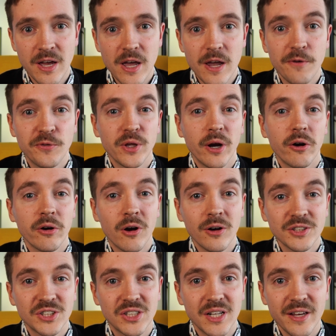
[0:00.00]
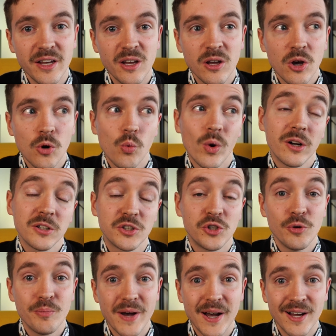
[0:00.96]
If they are costly, well,
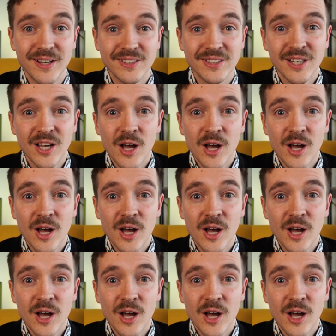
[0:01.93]
too bad.